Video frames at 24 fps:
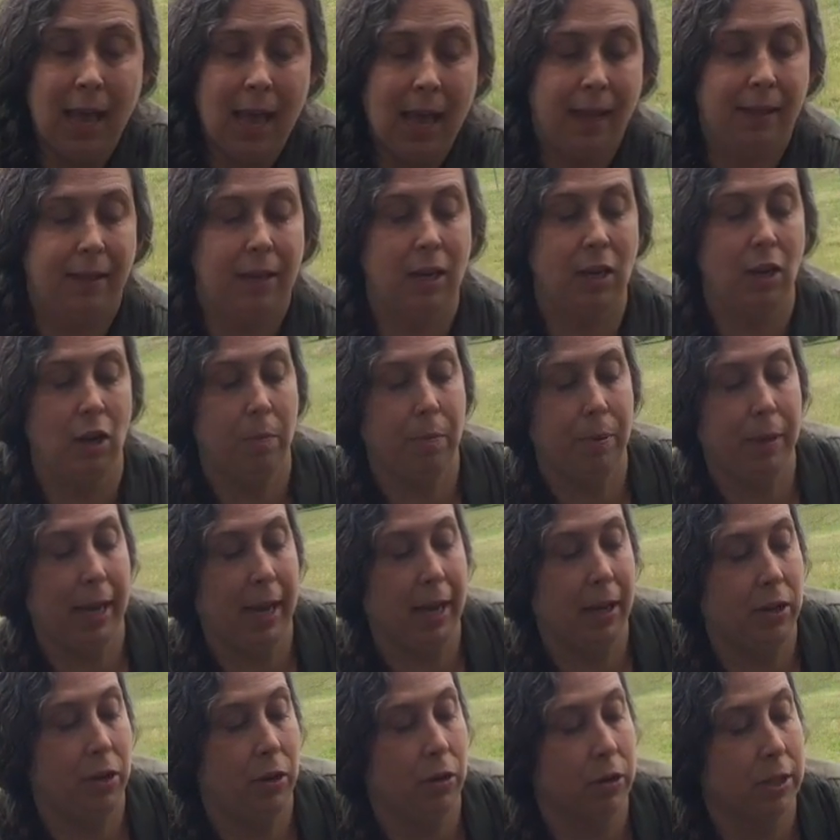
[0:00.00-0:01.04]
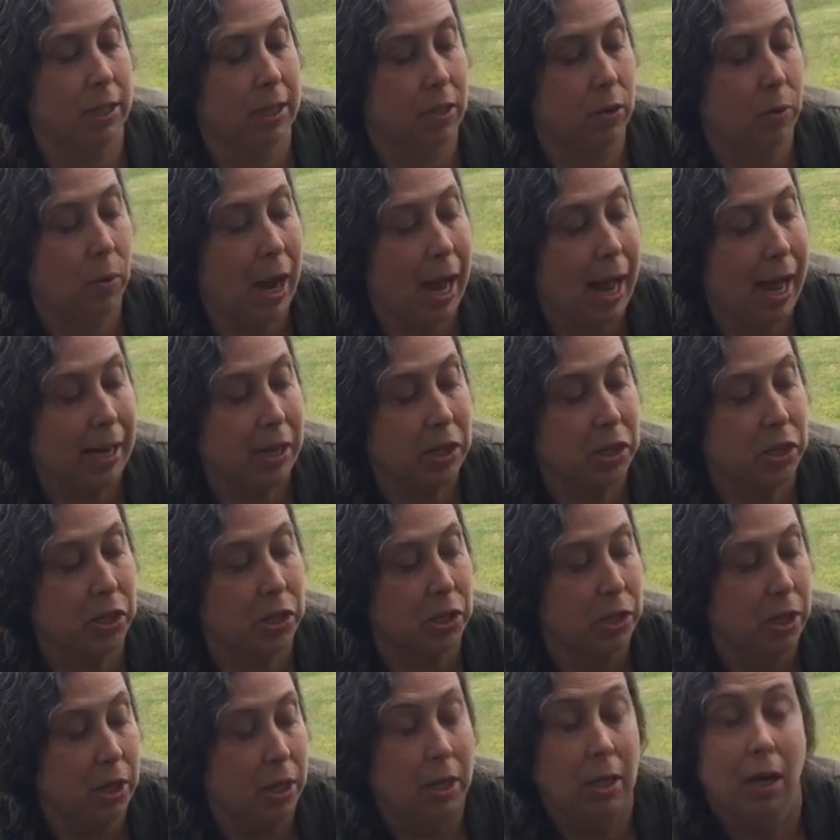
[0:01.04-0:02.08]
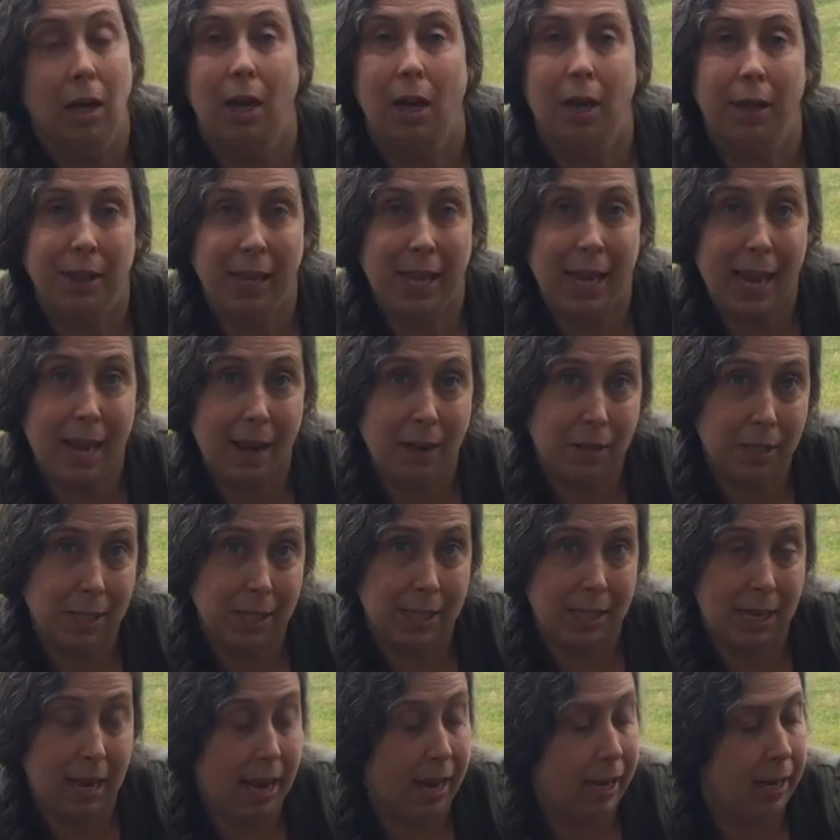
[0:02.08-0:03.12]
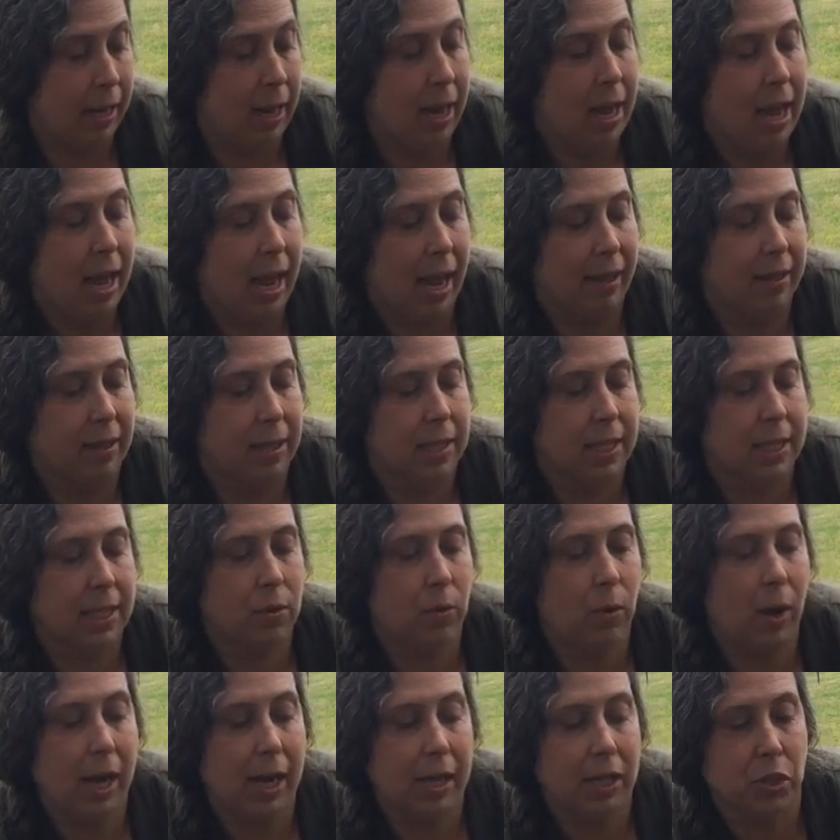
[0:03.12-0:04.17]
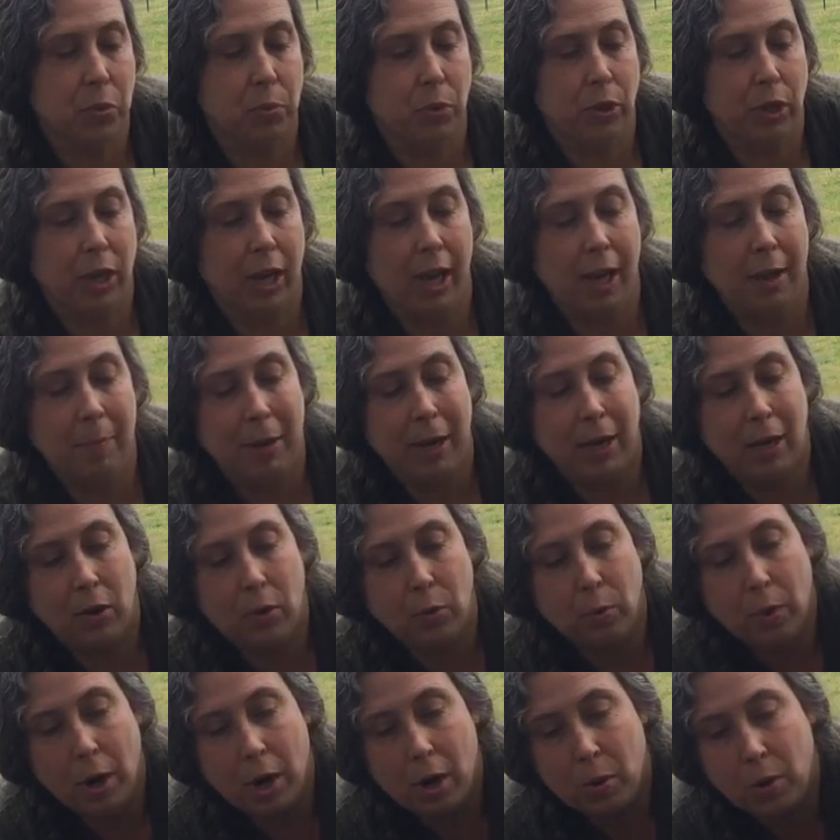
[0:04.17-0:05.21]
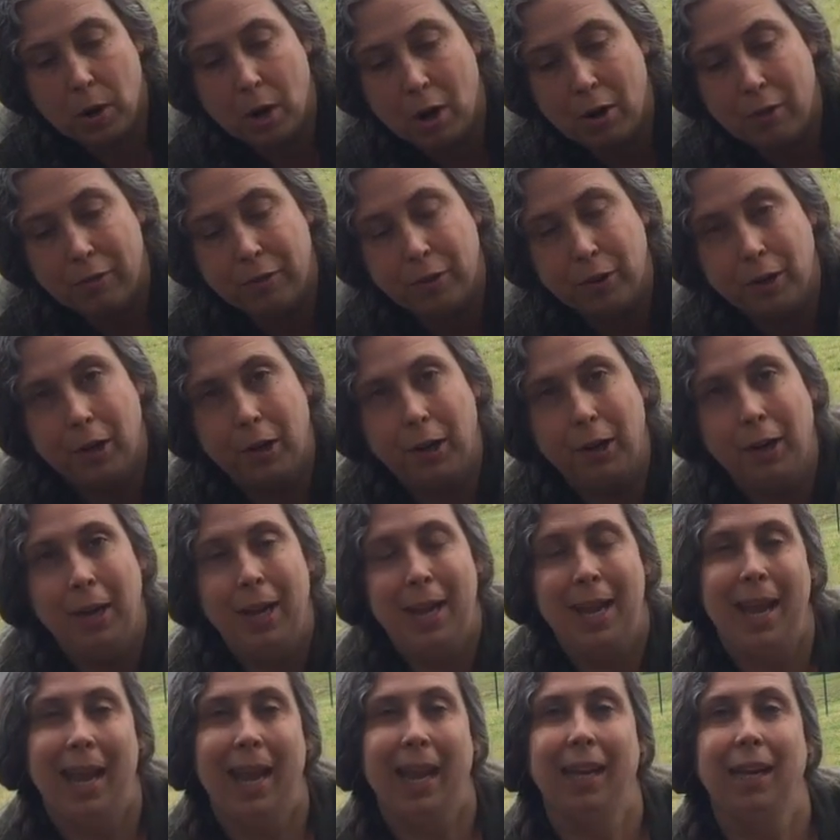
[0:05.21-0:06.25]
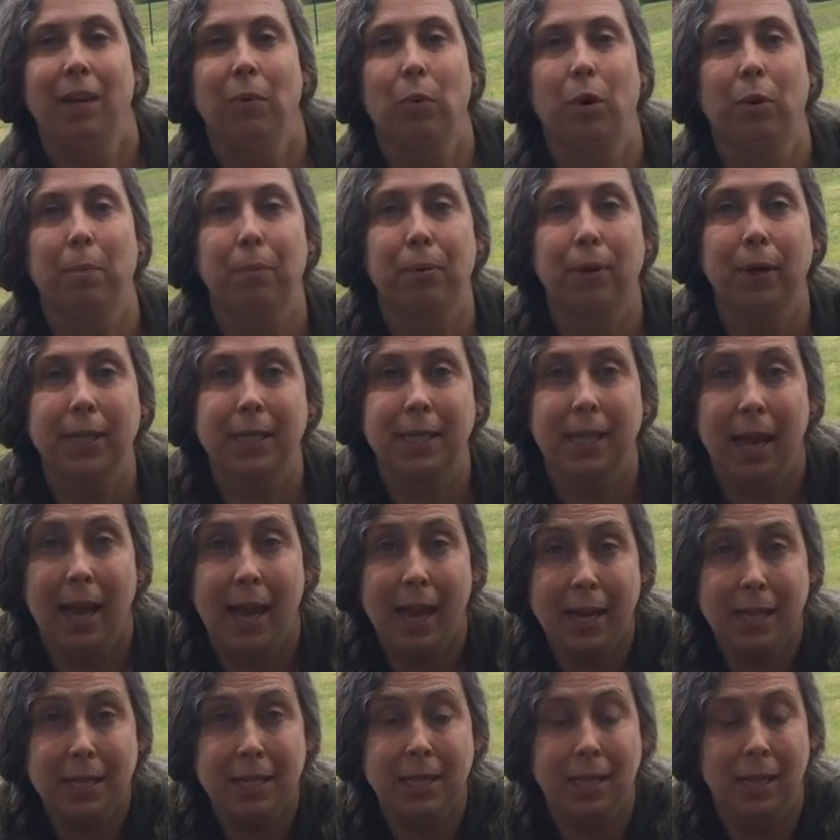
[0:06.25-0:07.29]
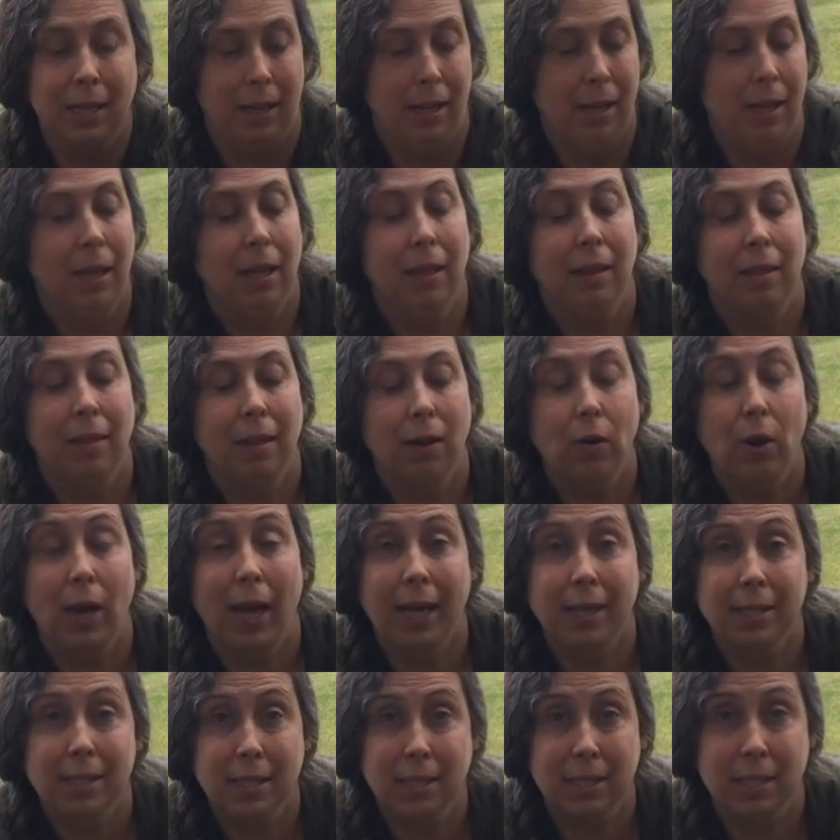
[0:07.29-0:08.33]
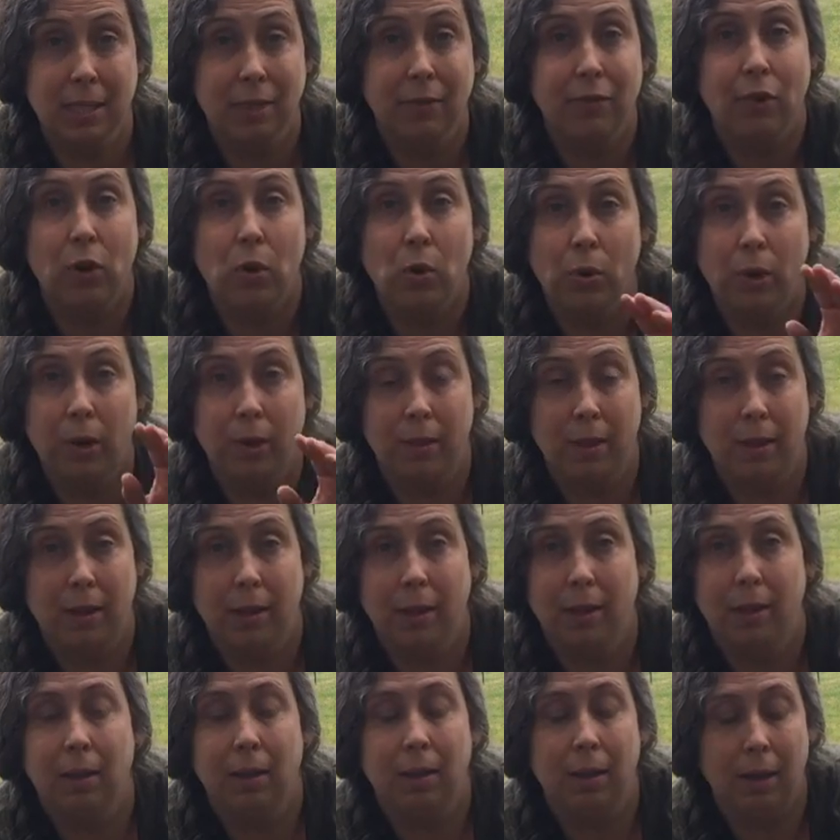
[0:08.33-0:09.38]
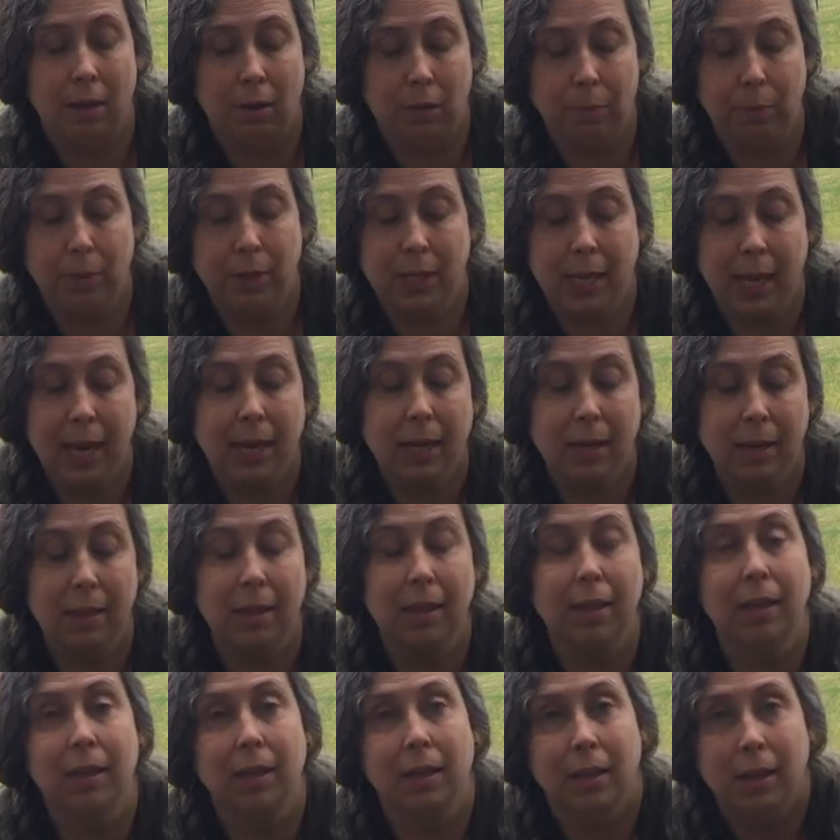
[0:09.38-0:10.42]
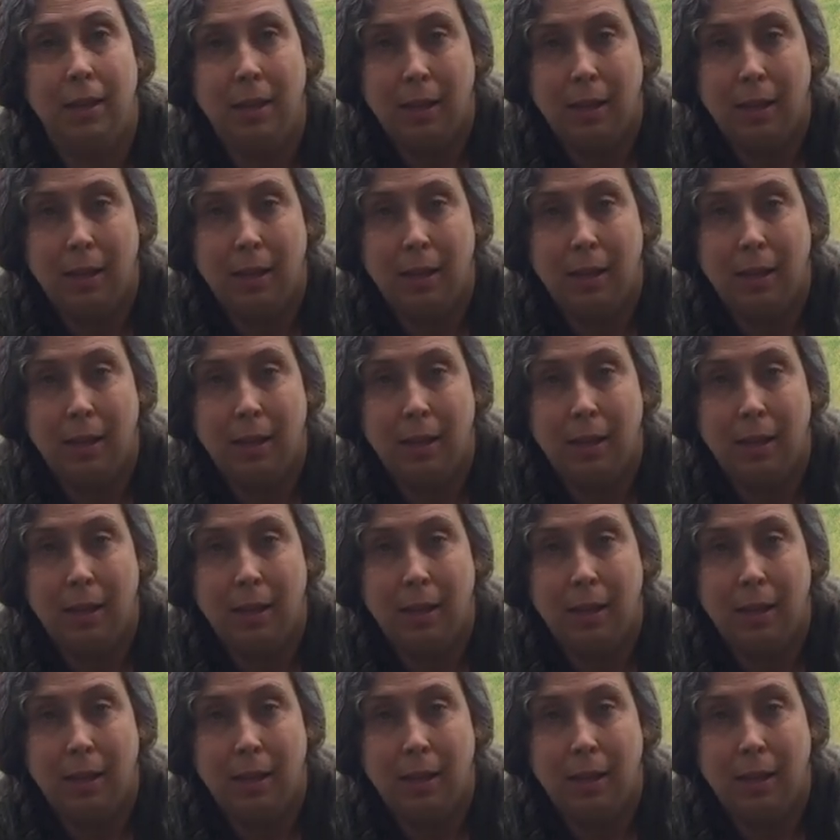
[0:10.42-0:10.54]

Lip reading: and then you plant your squash on the outside, and the squash will come and grow over, and it will protect the husks of corn, it'll protect the